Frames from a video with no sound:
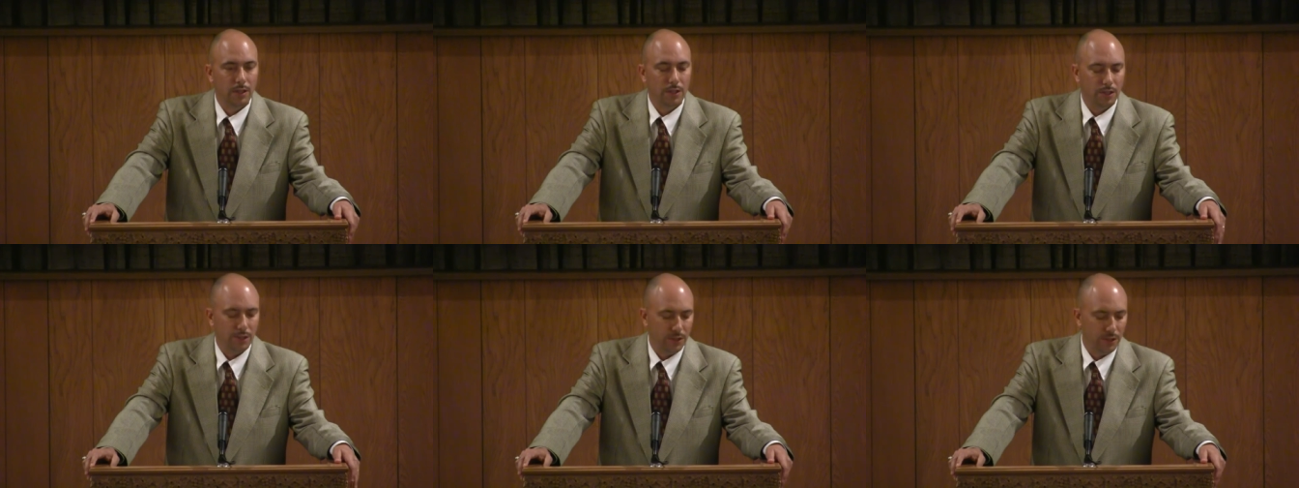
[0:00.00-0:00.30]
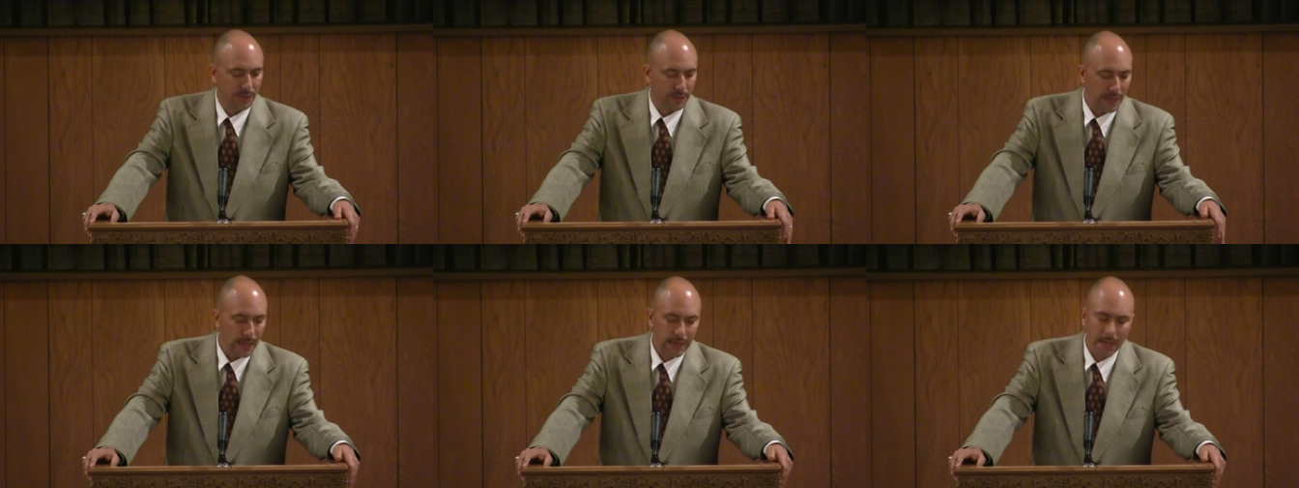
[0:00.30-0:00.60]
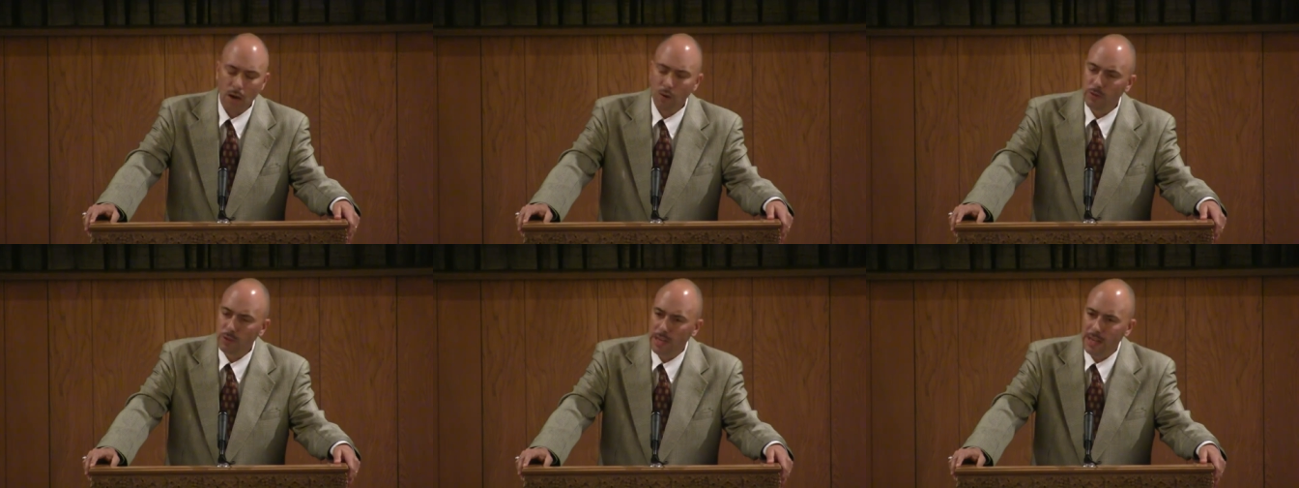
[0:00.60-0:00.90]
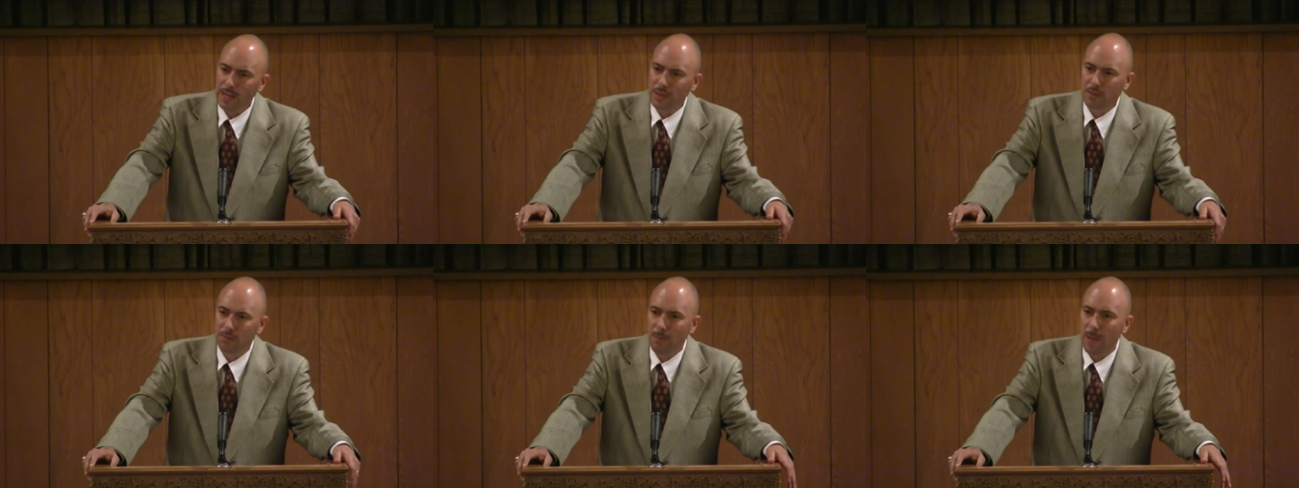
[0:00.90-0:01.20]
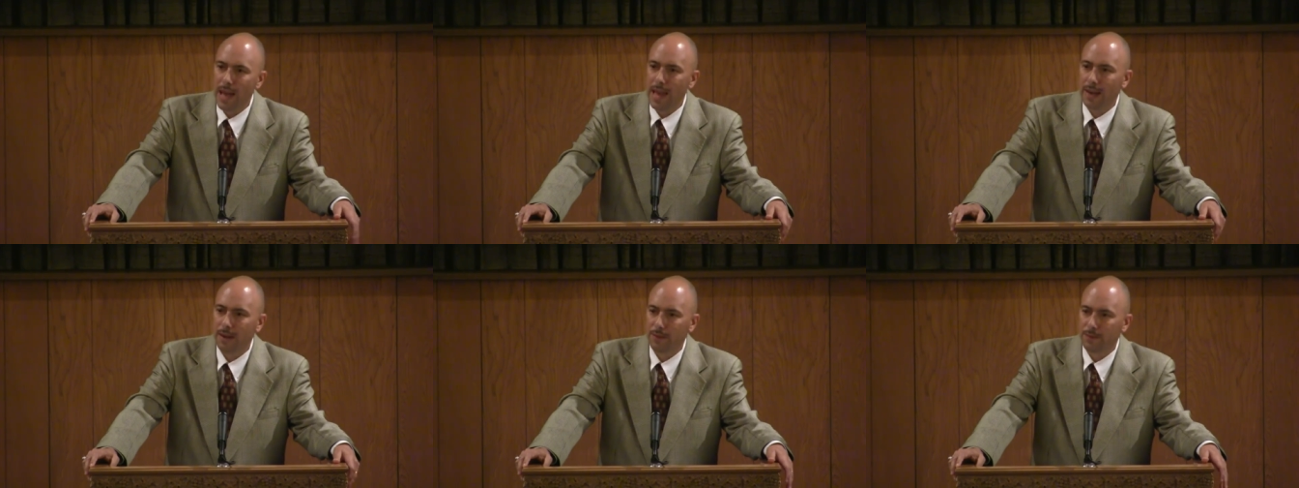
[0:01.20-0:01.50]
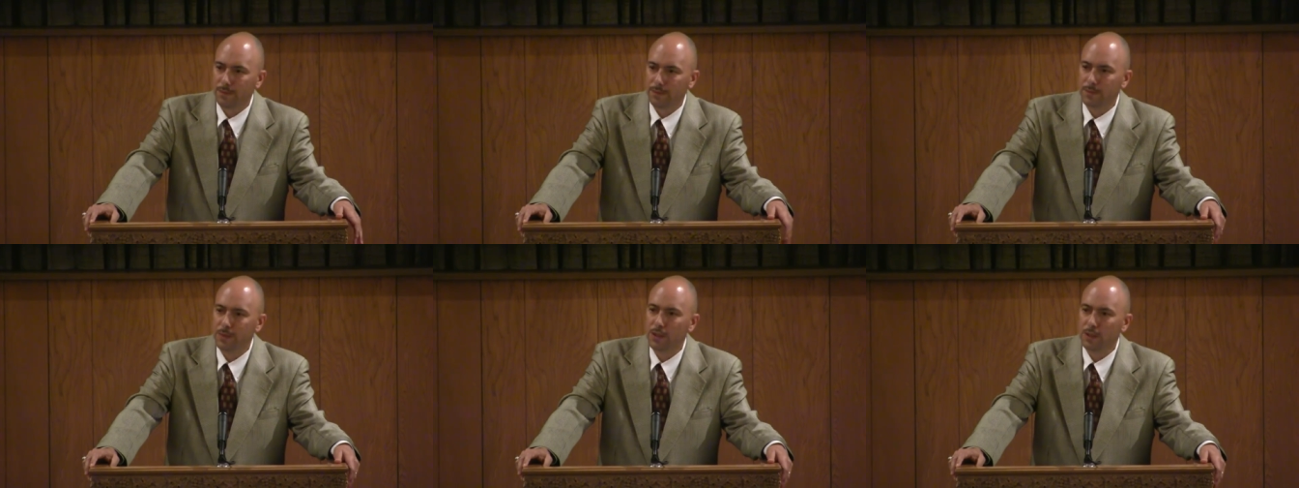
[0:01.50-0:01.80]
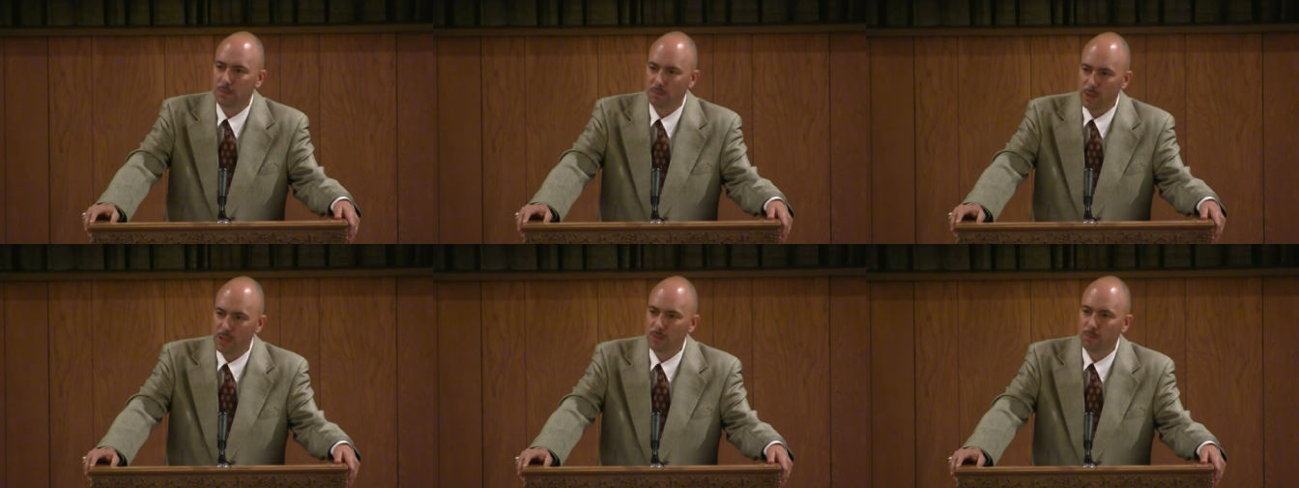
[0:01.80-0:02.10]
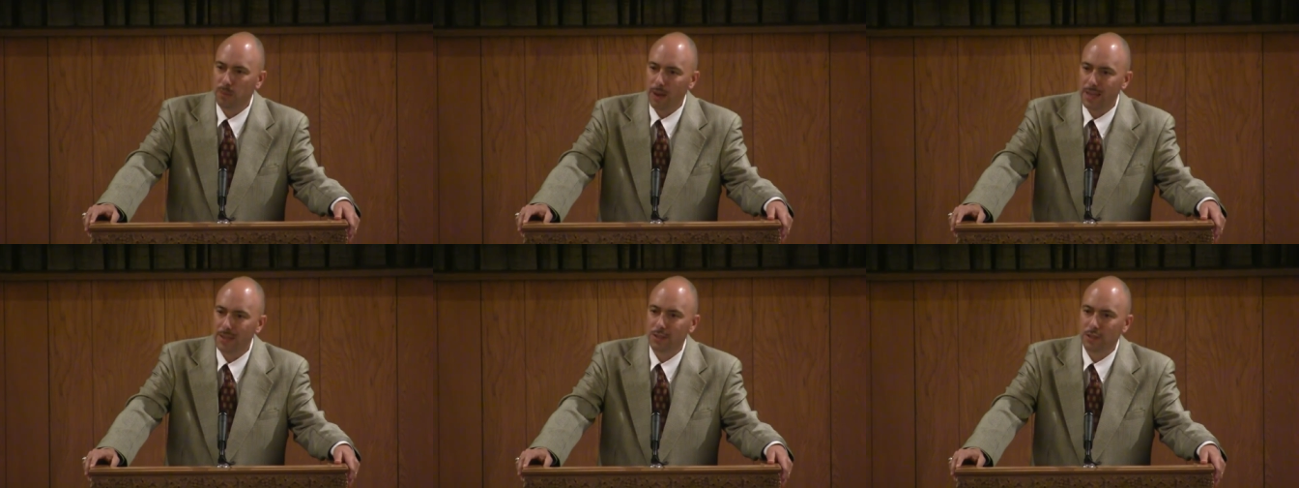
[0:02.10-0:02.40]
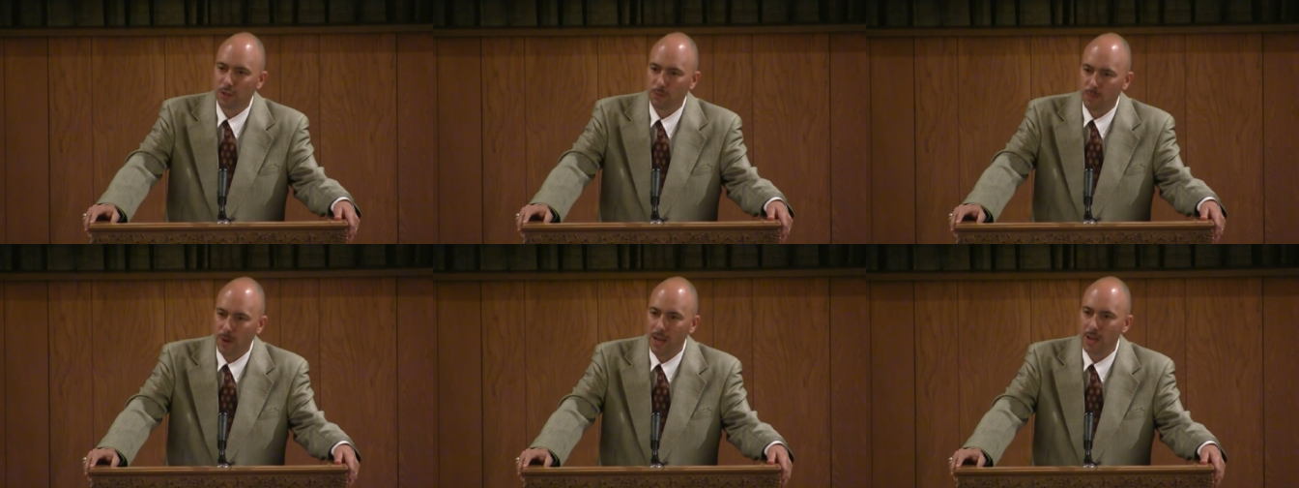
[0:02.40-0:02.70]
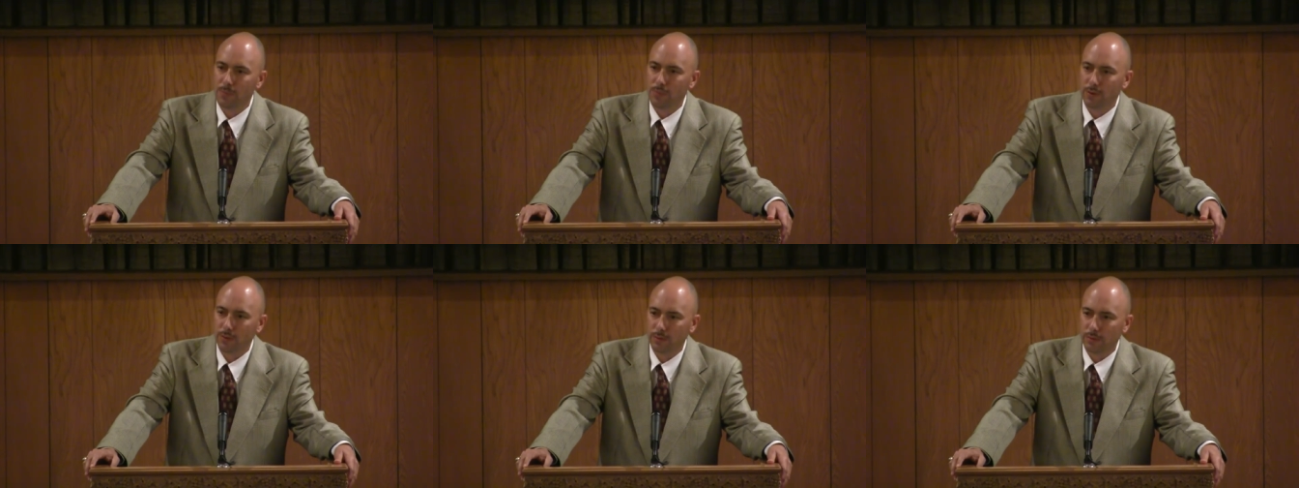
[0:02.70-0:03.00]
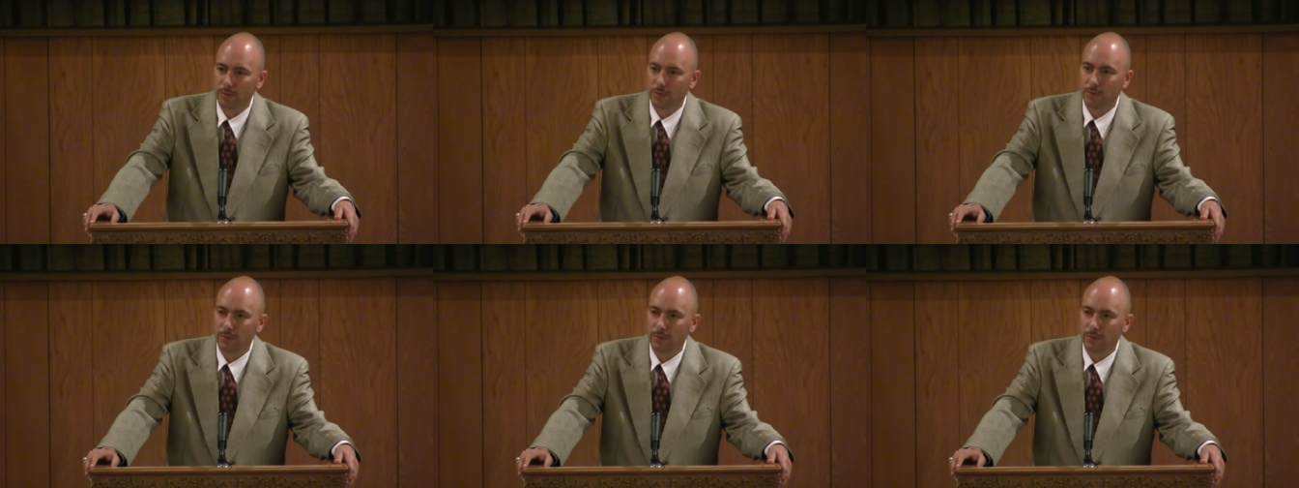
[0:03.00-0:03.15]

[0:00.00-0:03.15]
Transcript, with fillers: You think old Dennis might have just misplaced his paper?